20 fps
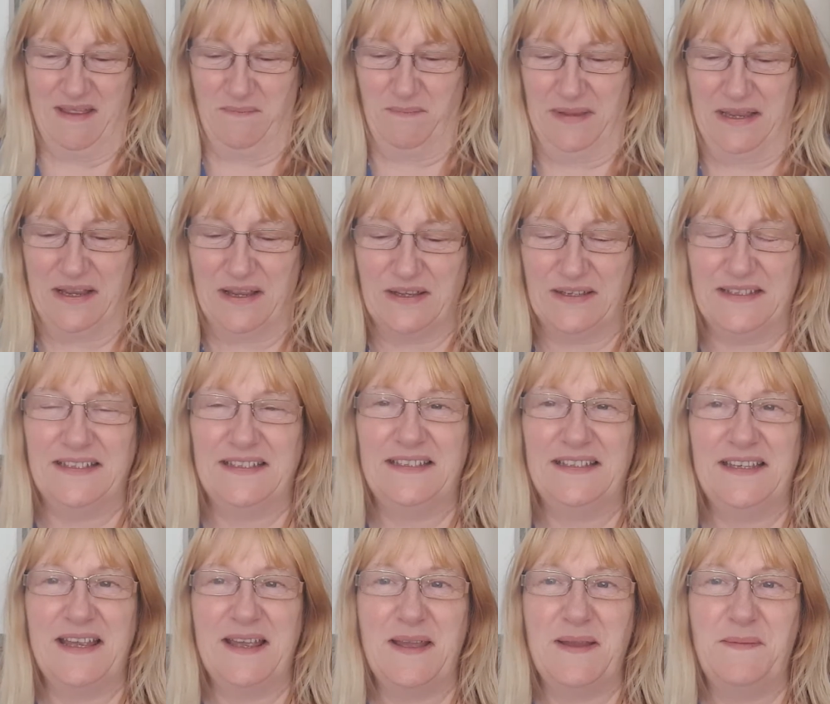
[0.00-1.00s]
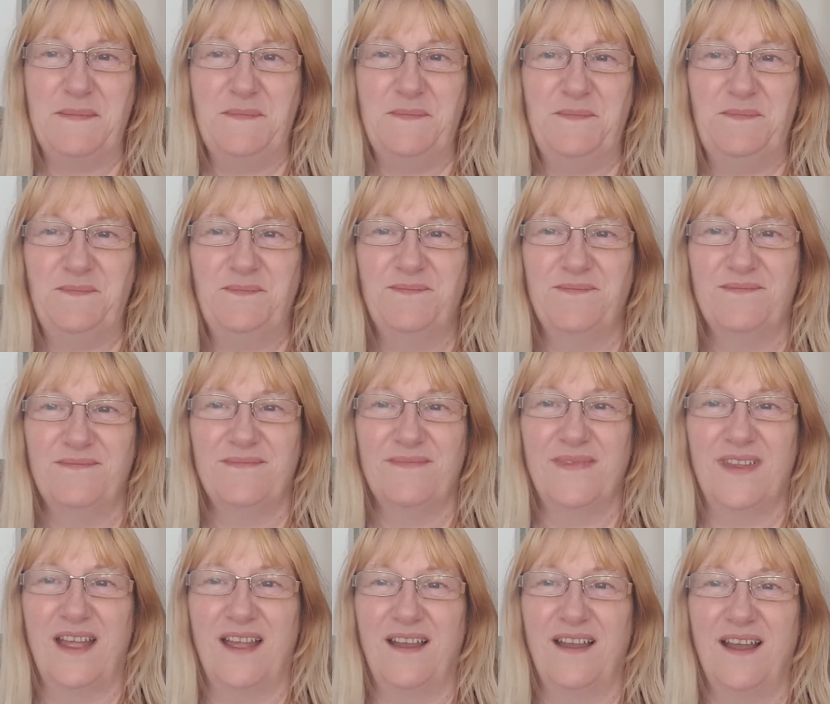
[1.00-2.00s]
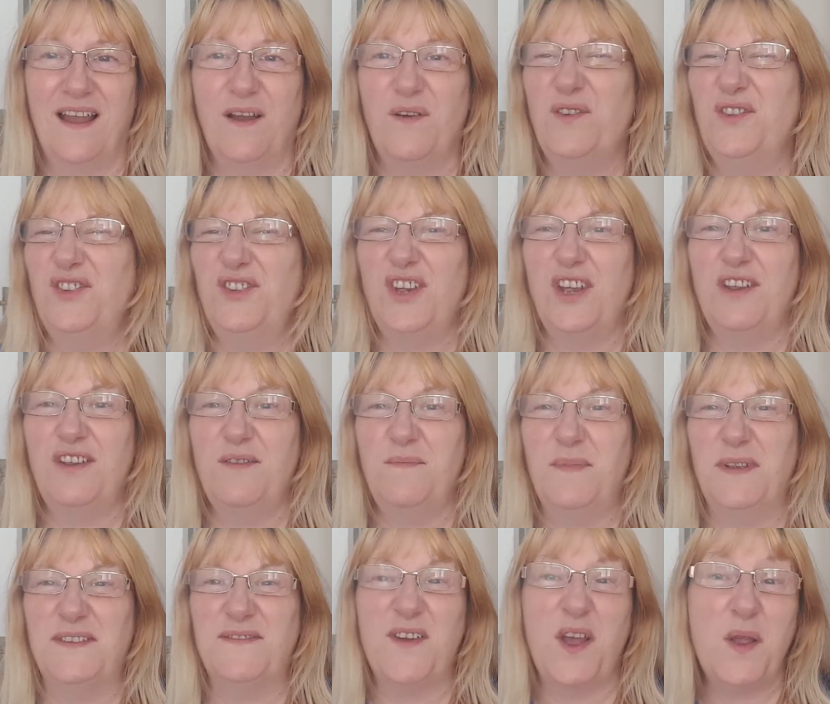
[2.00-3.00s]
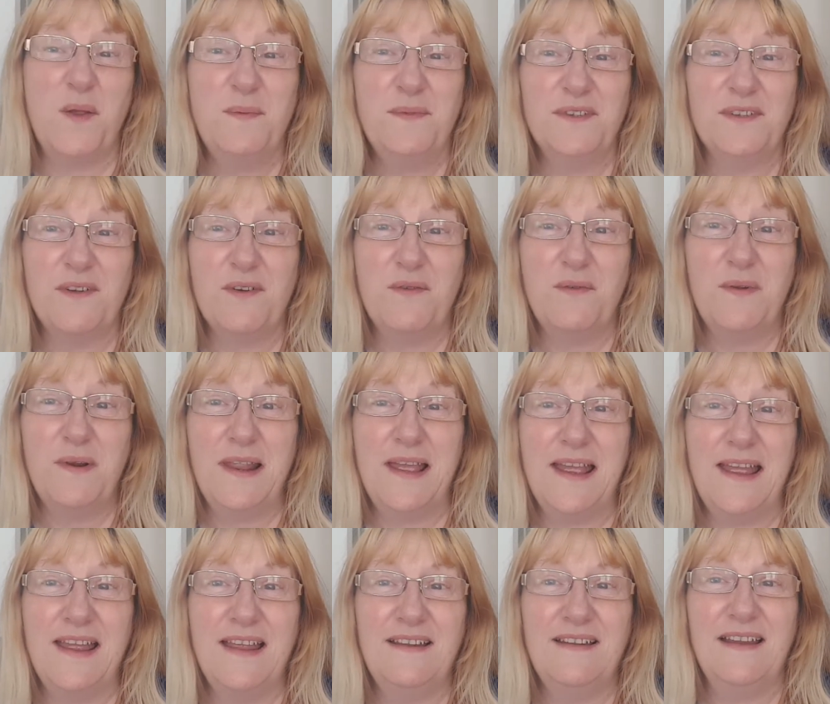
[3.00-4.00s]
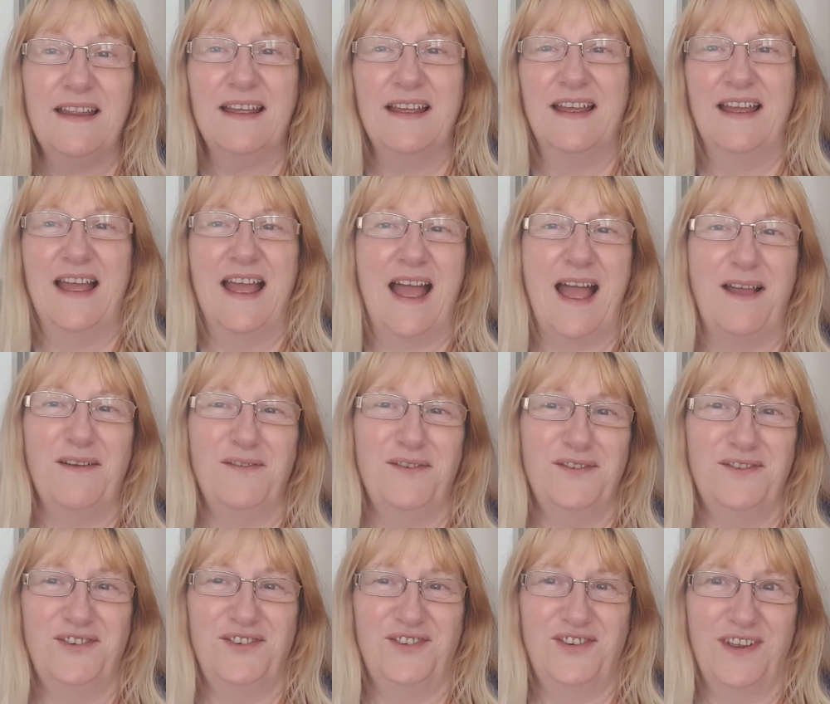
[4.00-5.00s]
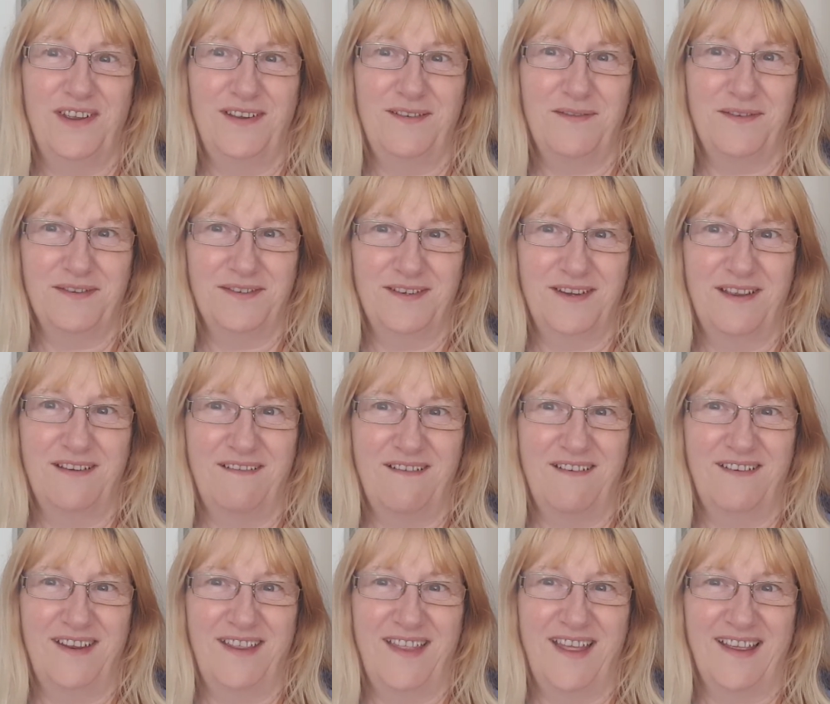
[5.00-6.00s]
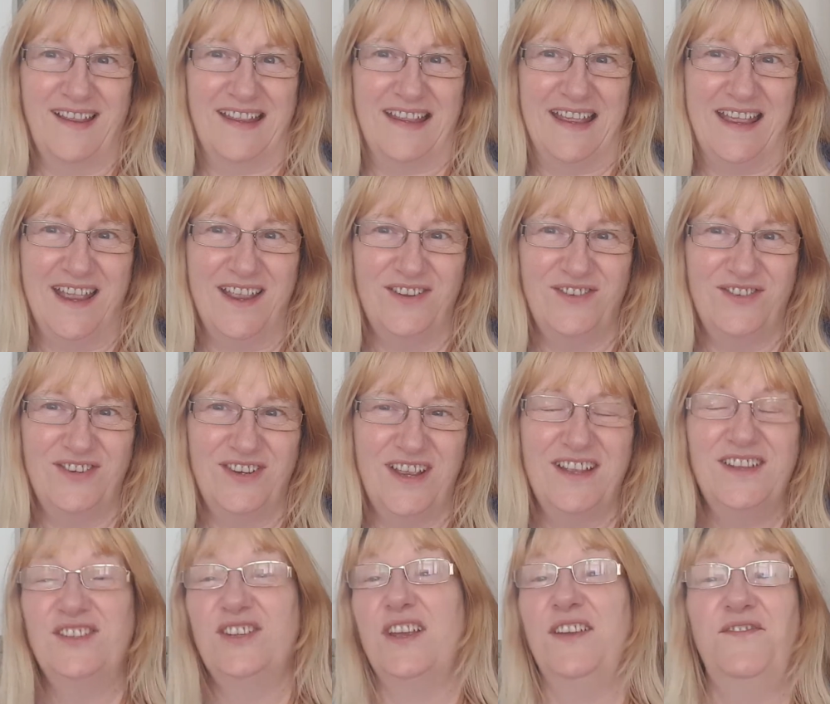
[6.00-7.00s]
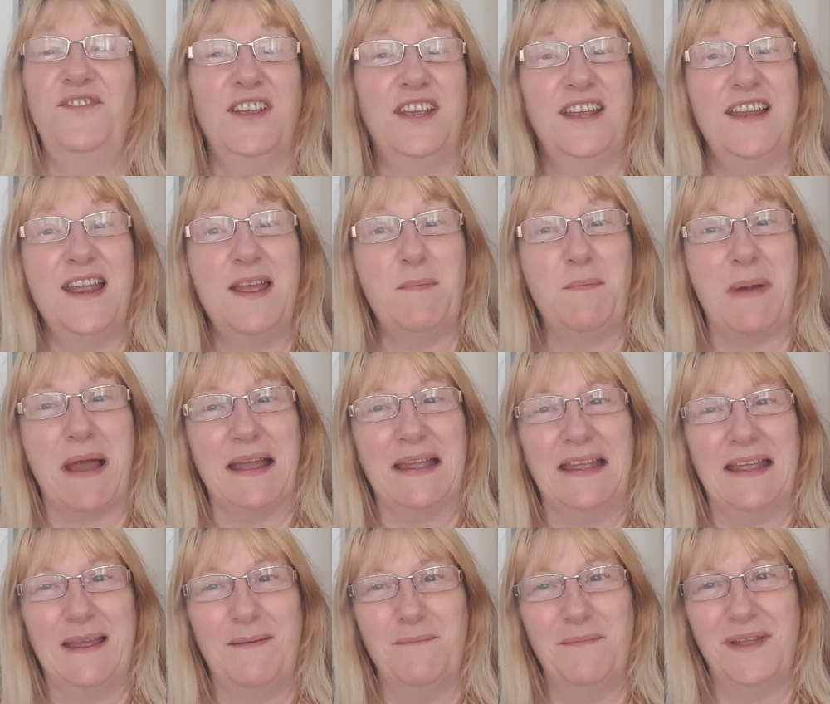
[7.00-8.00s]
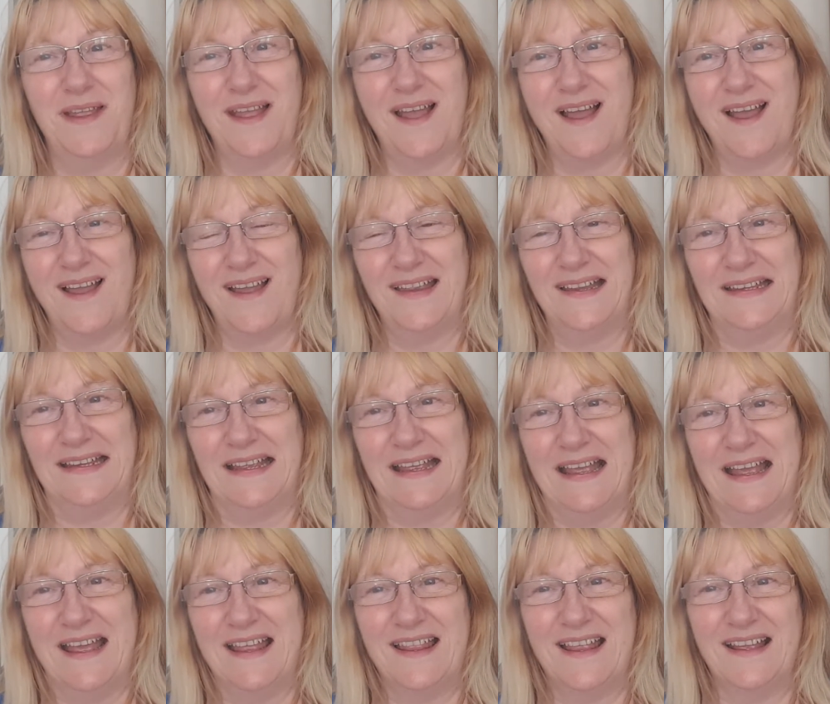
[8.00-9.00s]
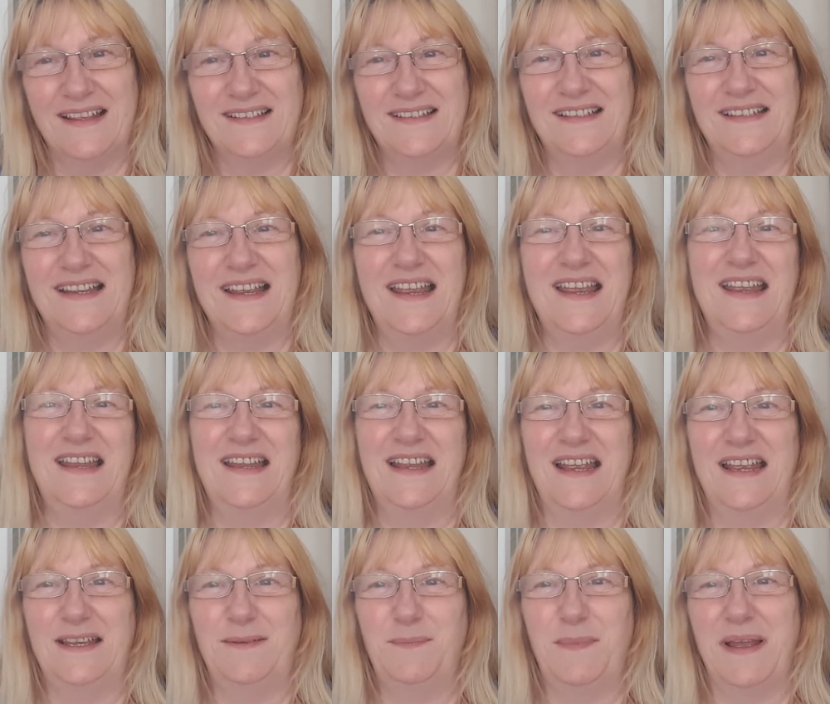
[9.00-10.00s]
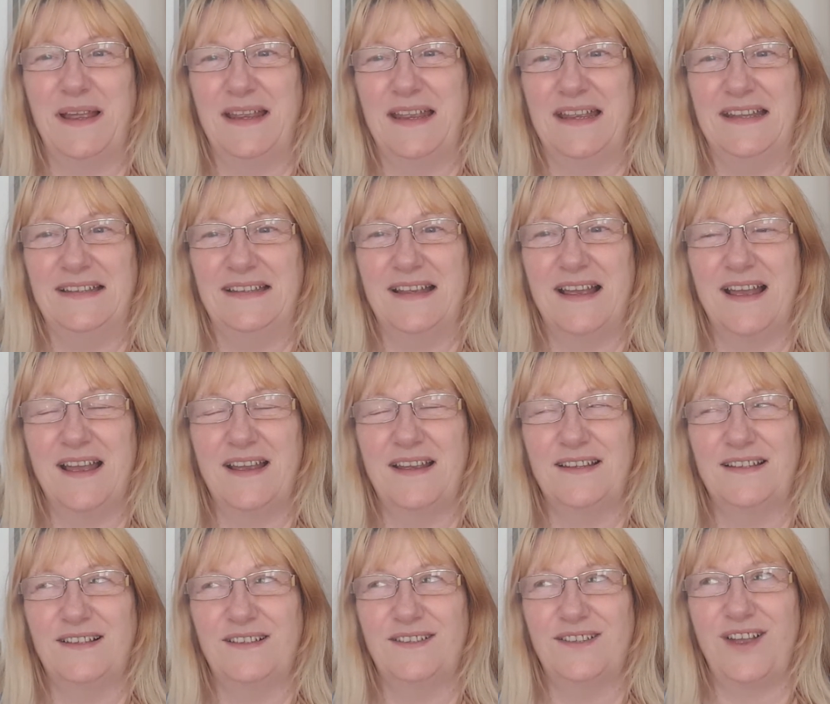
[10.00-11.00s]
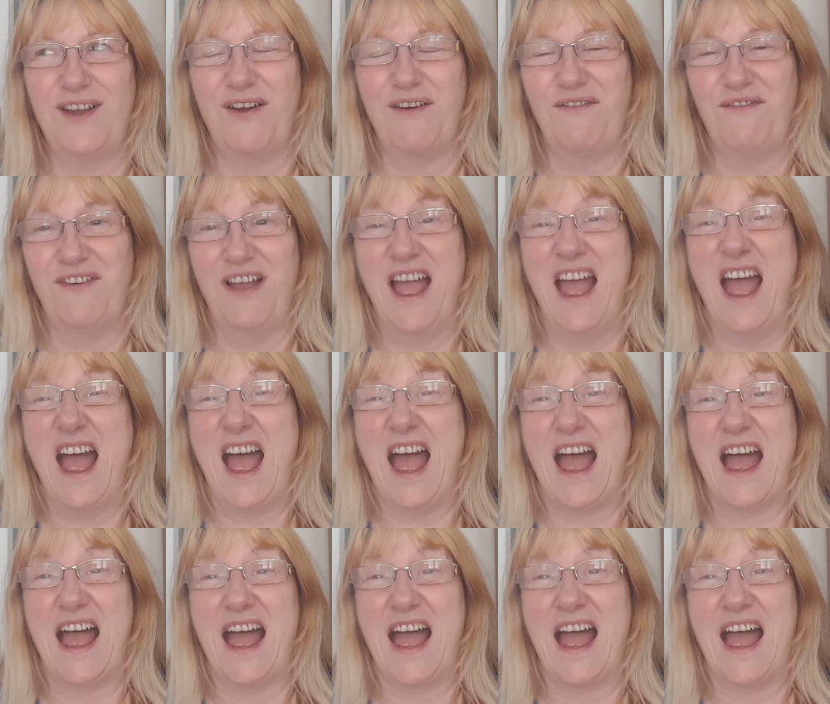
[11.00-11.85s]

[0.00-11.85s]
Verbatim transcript: because um, I want to show you a bit of a homeschooling. I'm going to show you what's going on in that kitchen. So if you can hear banging behind, that's Dean, he's banging tyres off.